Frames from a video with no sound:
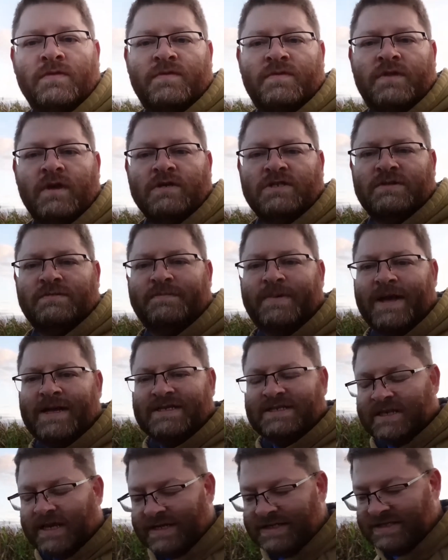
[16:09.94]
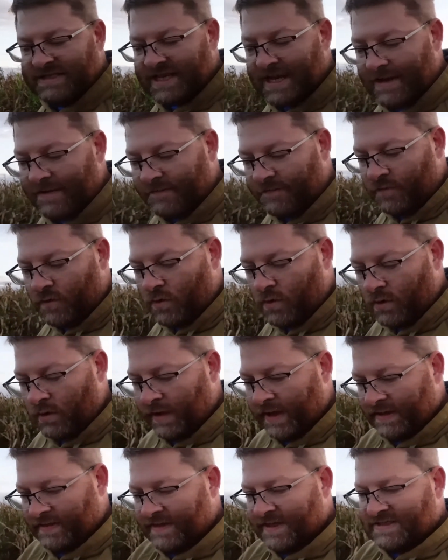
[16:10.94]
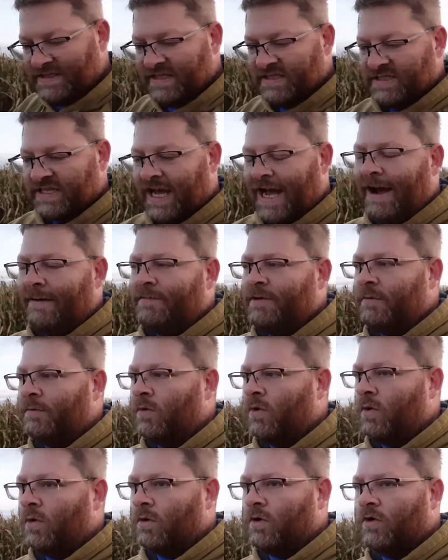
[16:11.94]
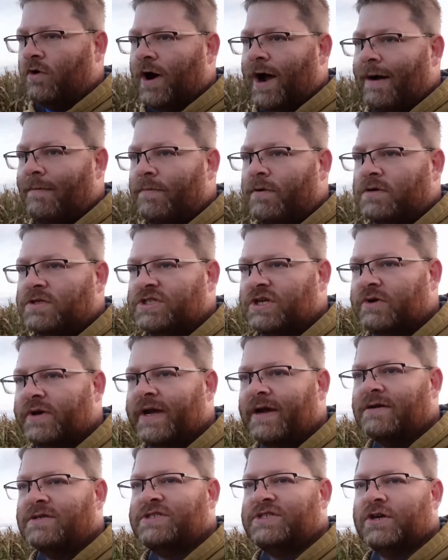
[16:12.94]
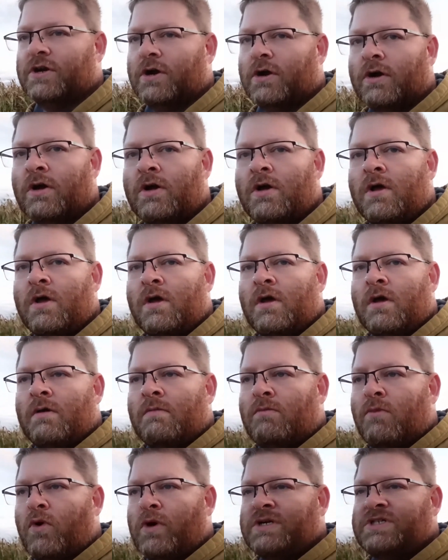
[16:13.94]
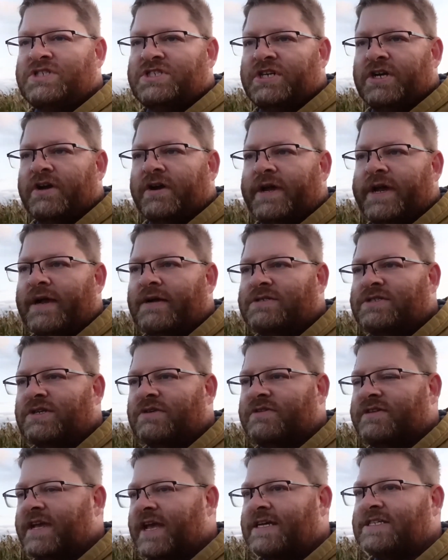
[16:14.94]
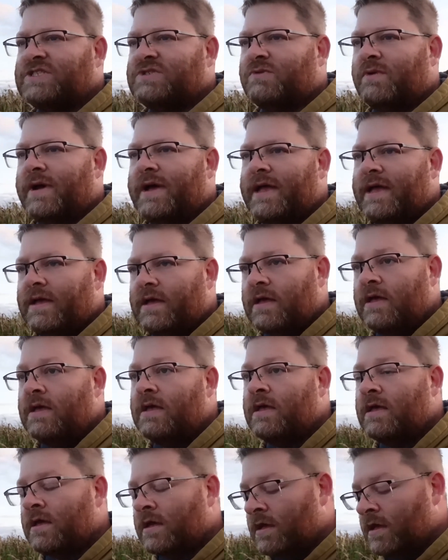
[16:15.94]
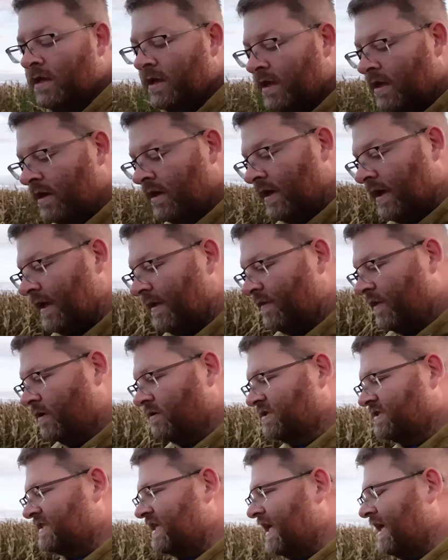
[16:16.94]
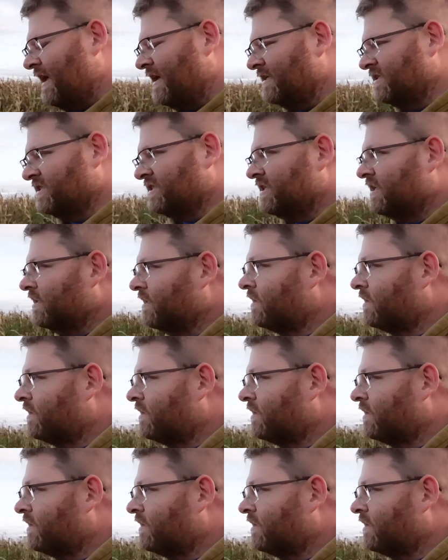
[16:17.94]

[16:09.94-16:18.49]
there's a baseline set for like this is optimal crop. So here's your moisture, here's your test weight, and those things